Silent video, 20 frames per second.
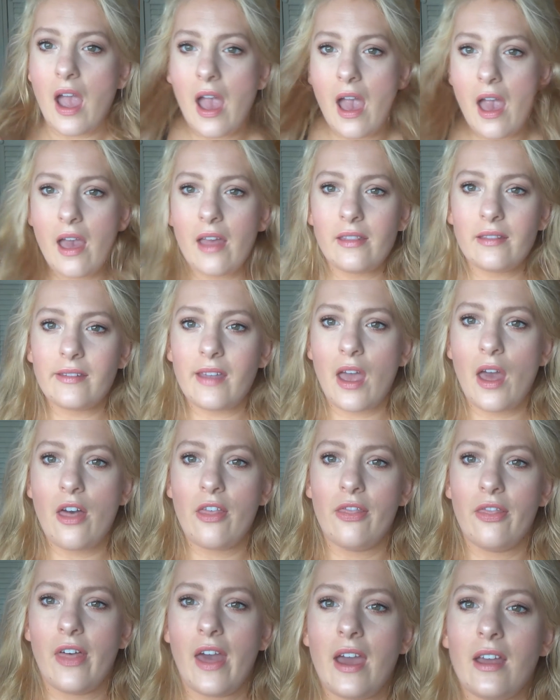And
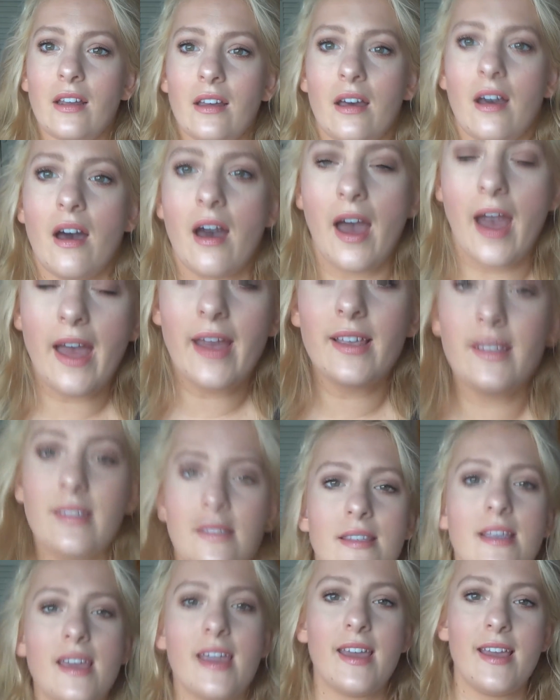that,
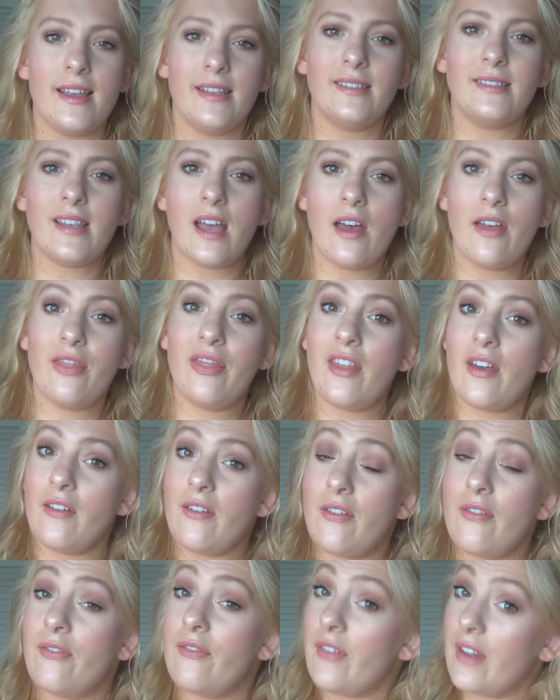guys, is
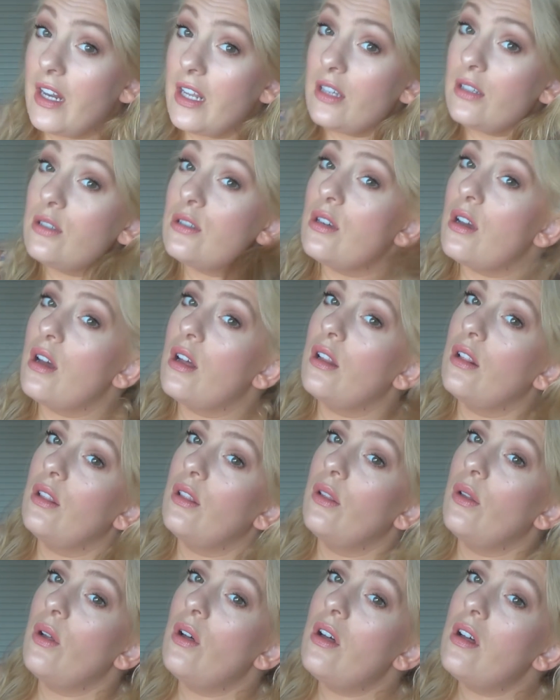the finished
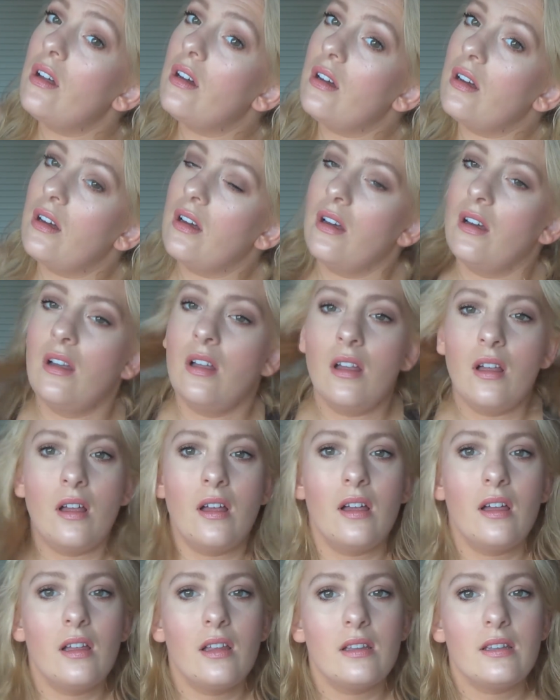look.
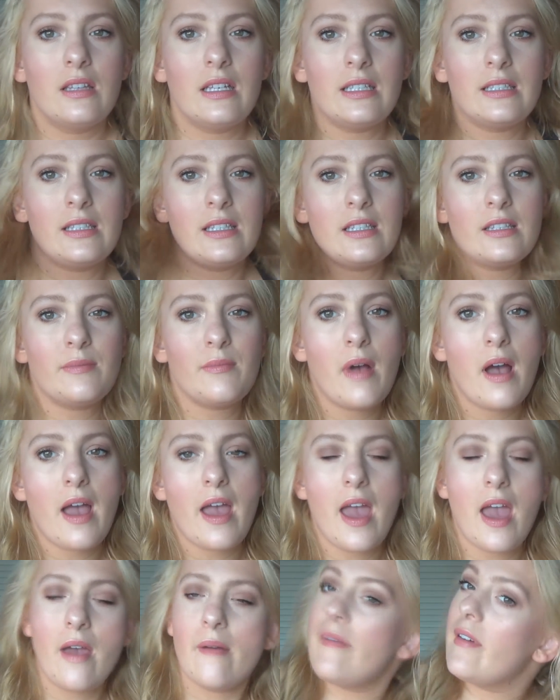This is
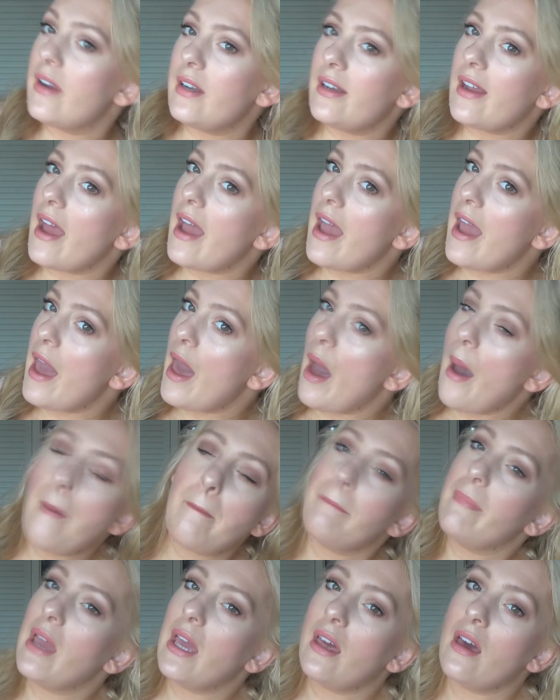my everyday
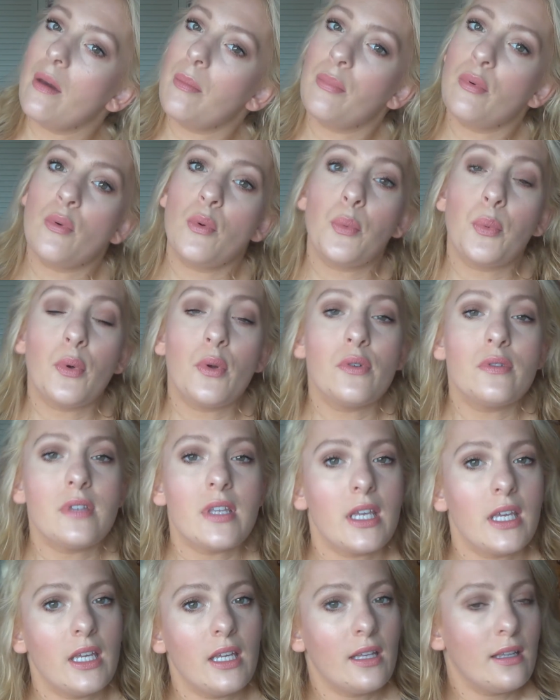makeup
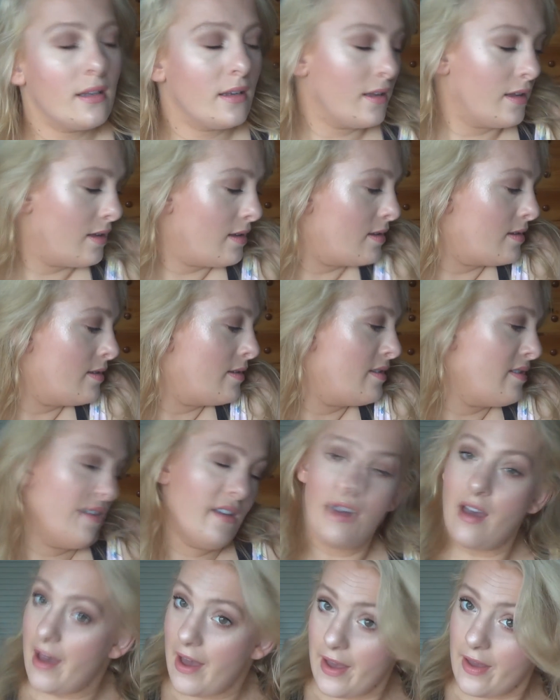routine.
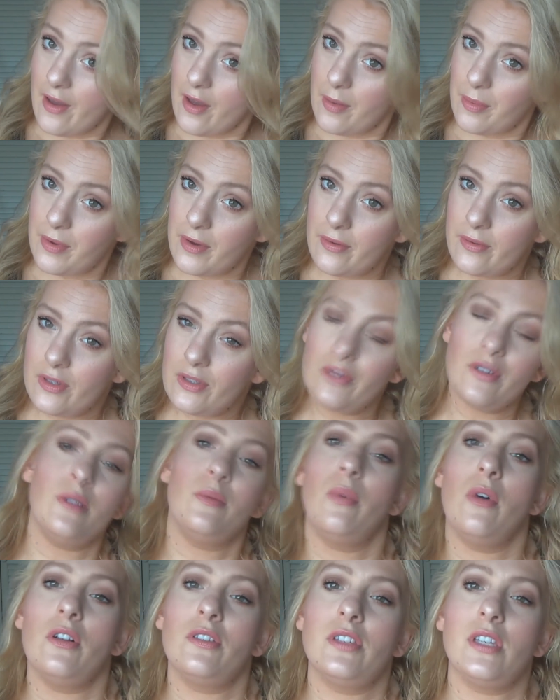I hope you
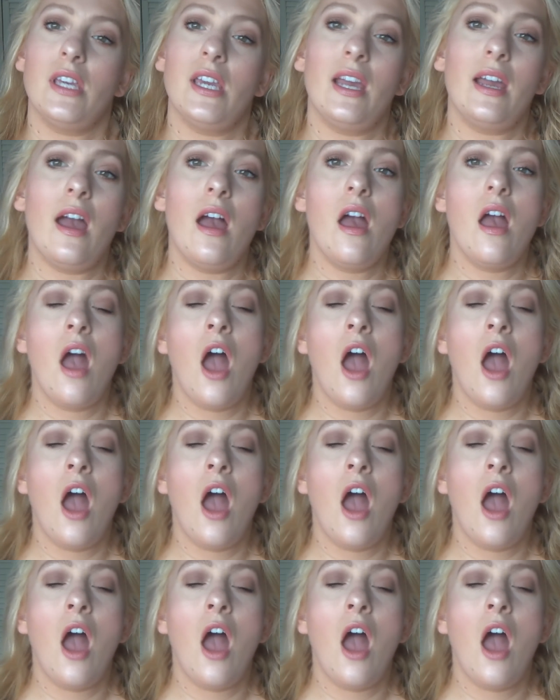enjoyed watching.